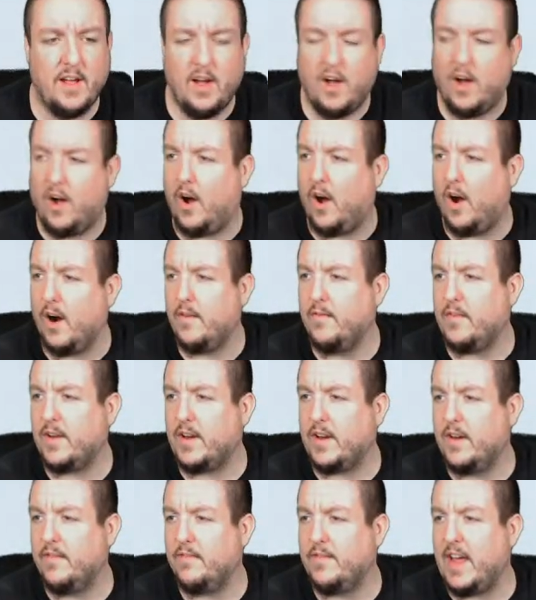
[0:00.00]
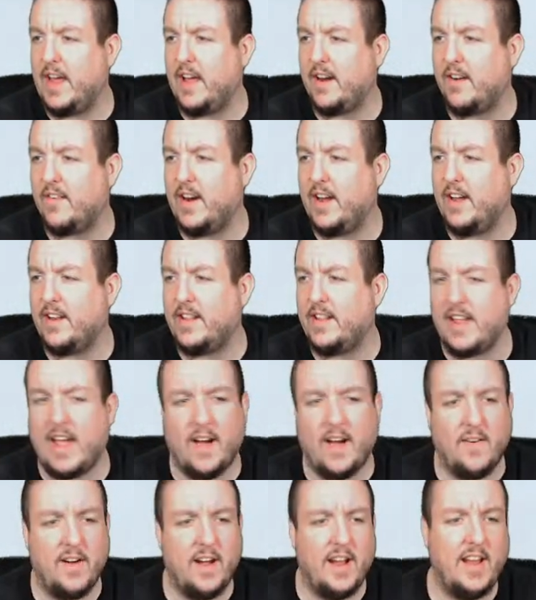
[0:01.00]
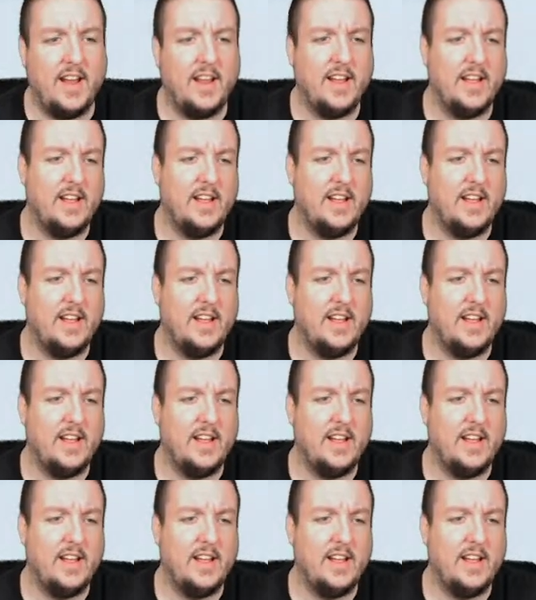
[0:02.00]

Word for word: arm to come down around it that way?